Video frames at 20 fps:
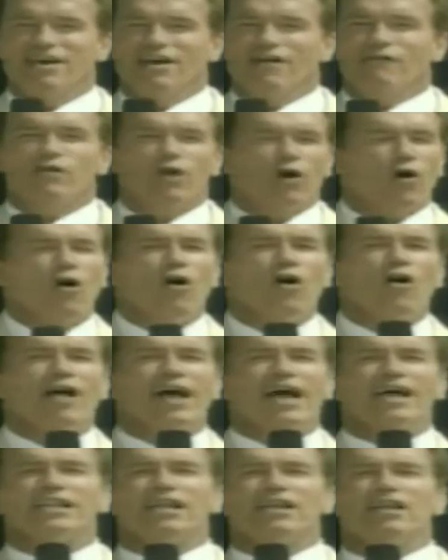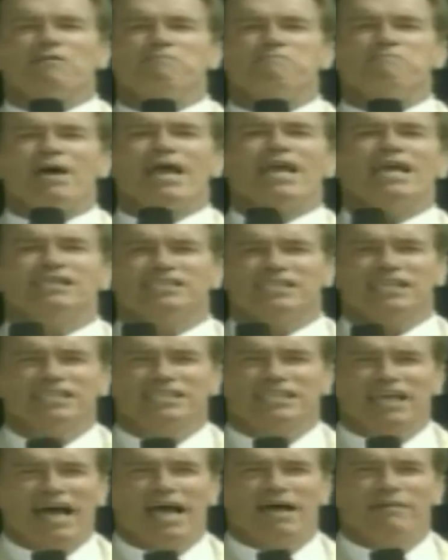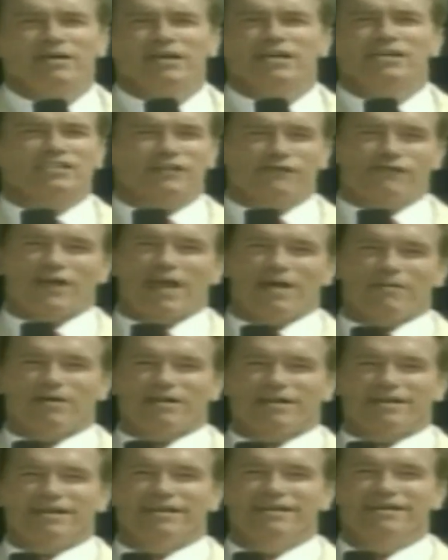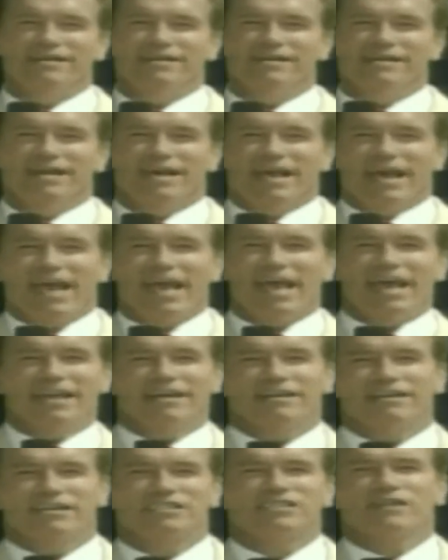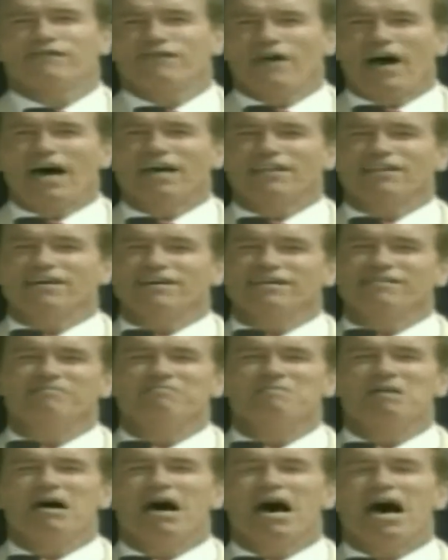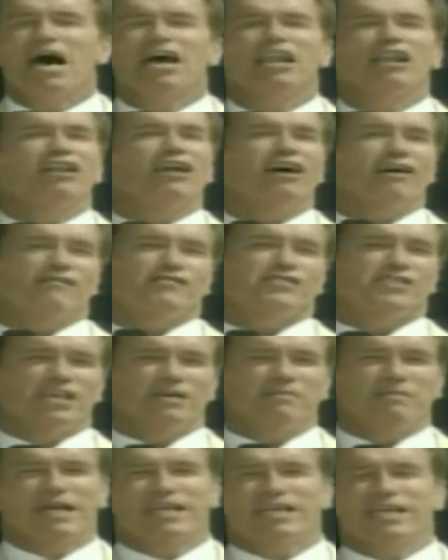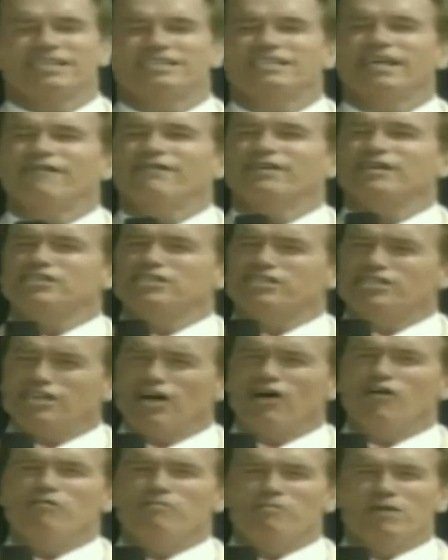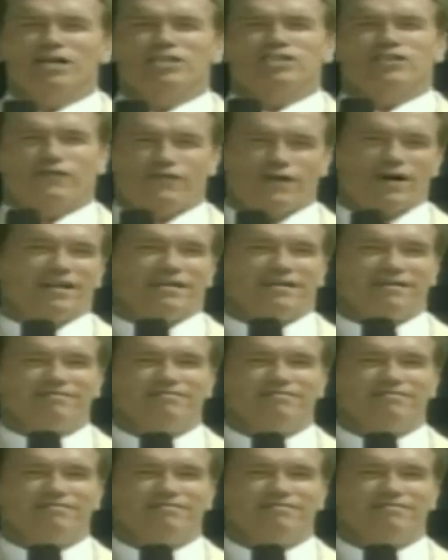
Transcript: We all had an amazing time here as a family, and as a father, I love seeing my kids having so much fun.